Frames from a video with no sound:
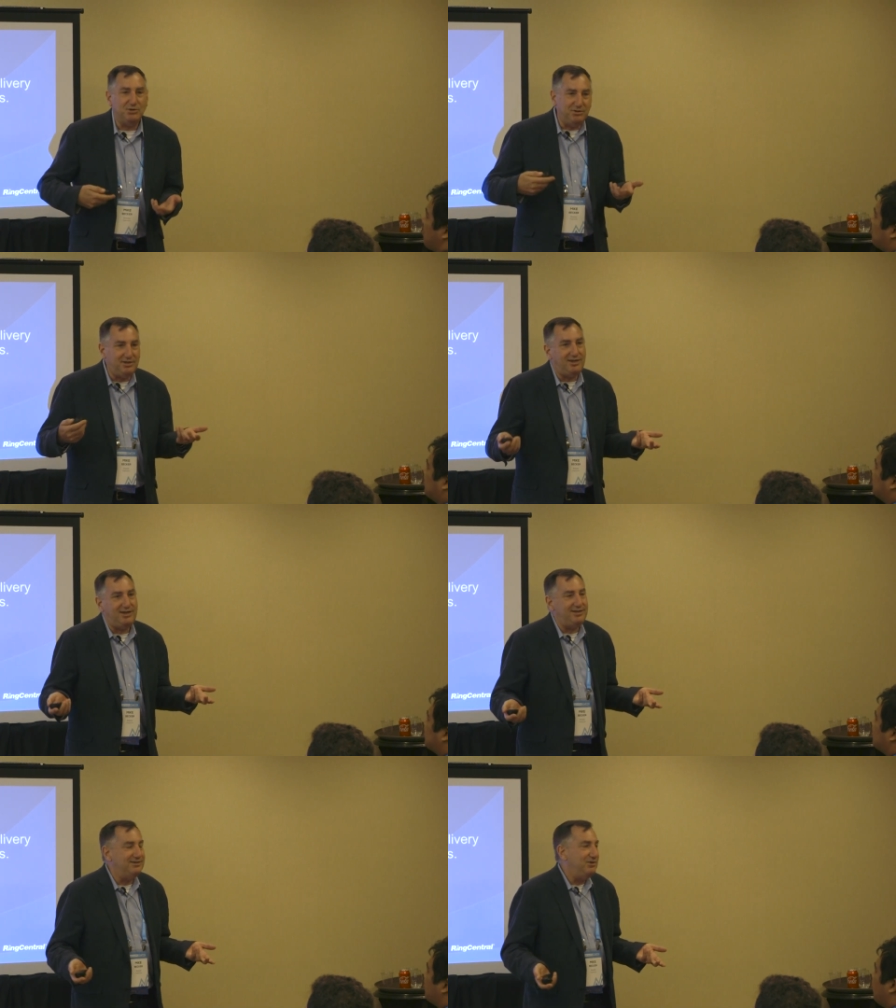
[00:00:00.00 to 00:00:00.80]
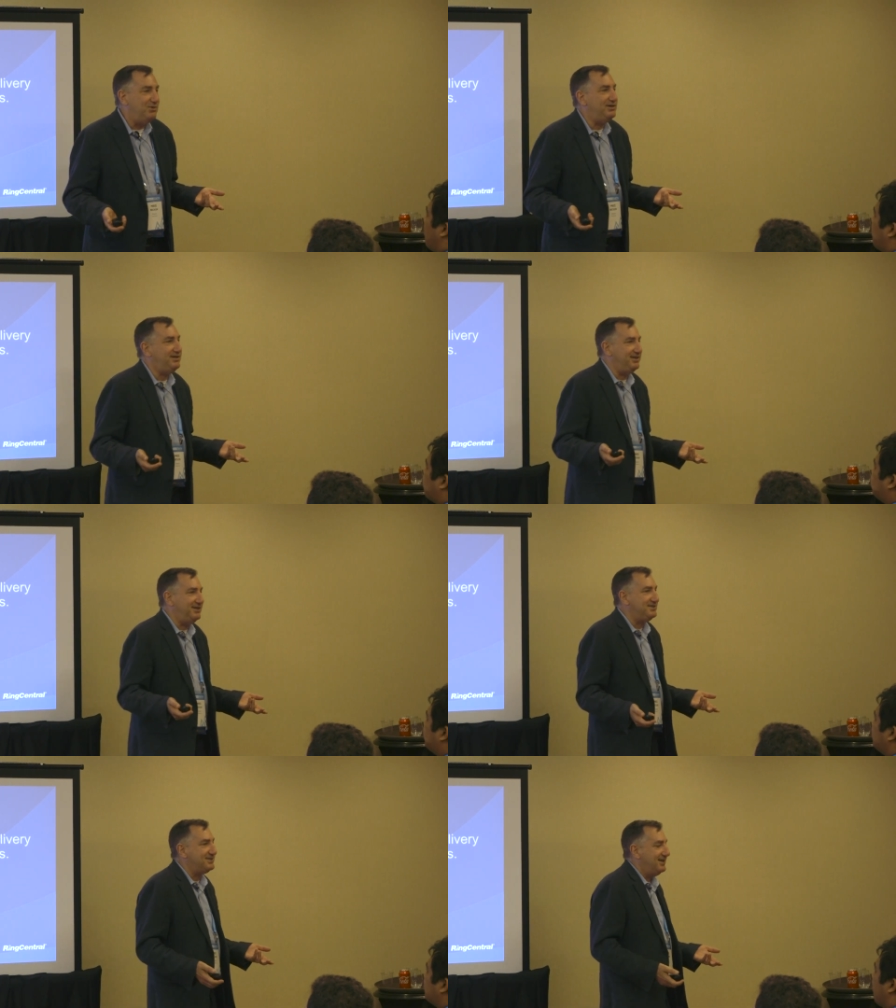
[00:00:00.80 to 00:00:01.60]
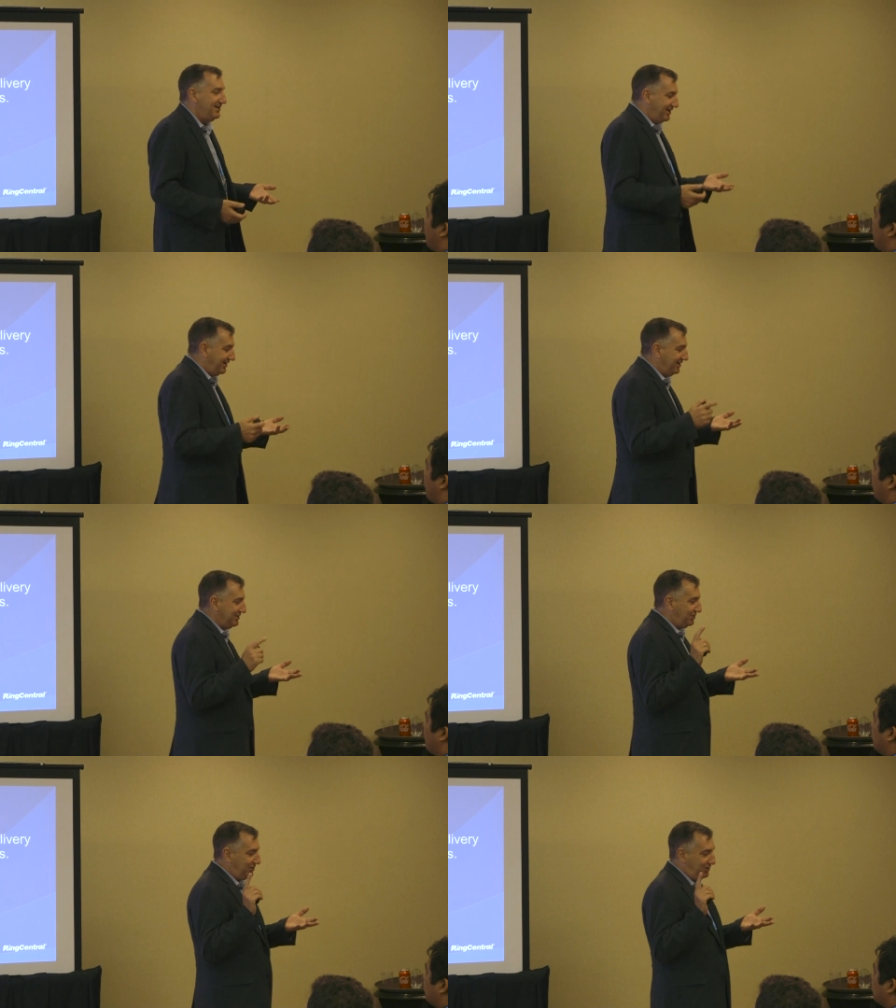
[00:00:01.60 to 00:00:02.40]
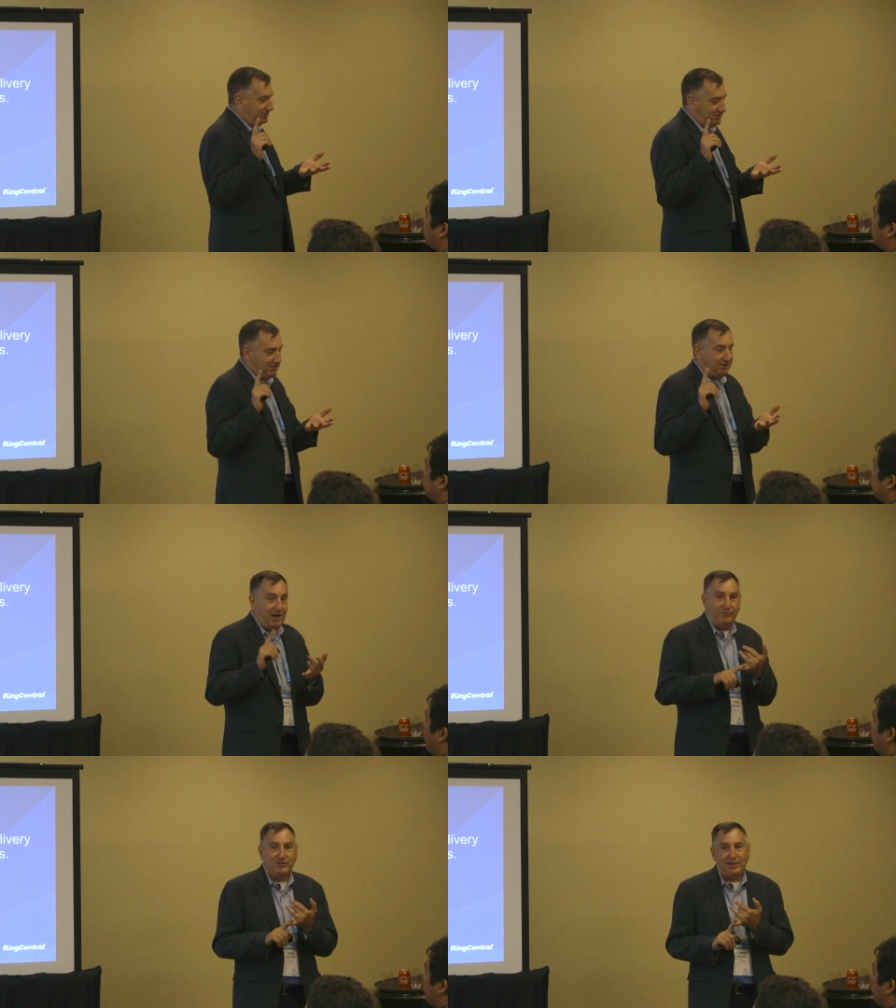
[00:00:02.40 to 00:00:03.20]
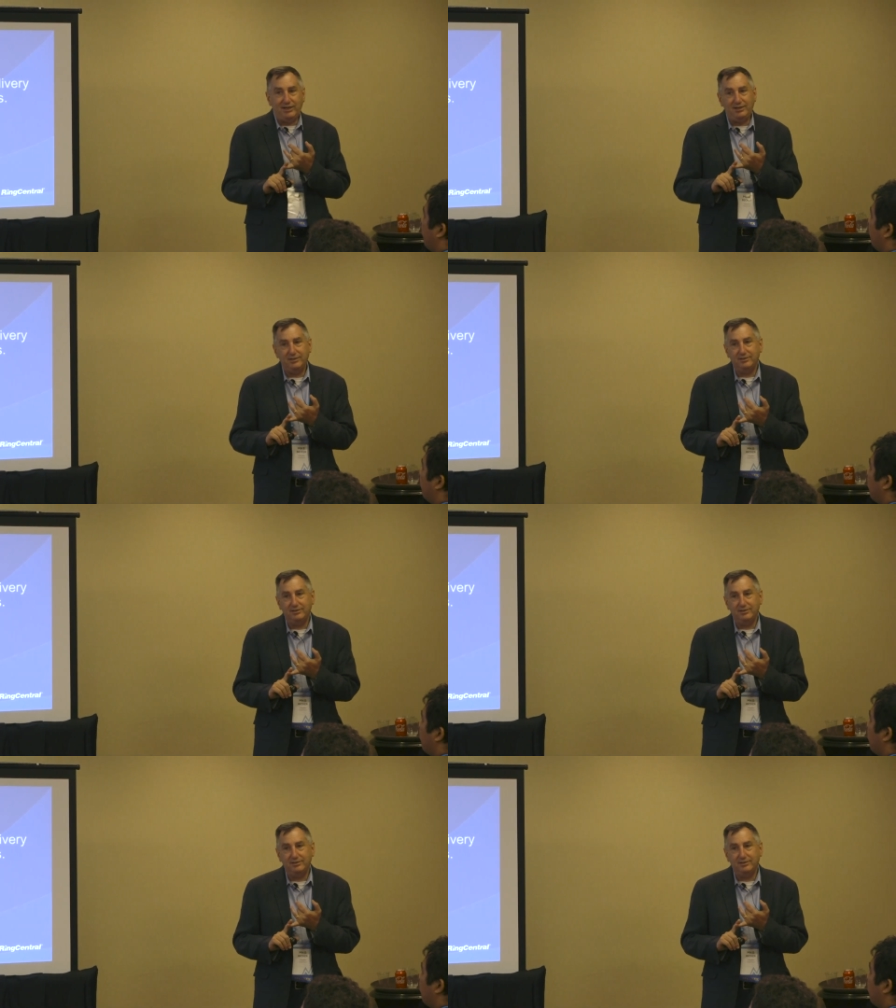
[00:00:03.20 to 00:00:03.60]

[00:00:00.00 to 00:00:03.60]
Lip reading: So really what it is, it includes telephony,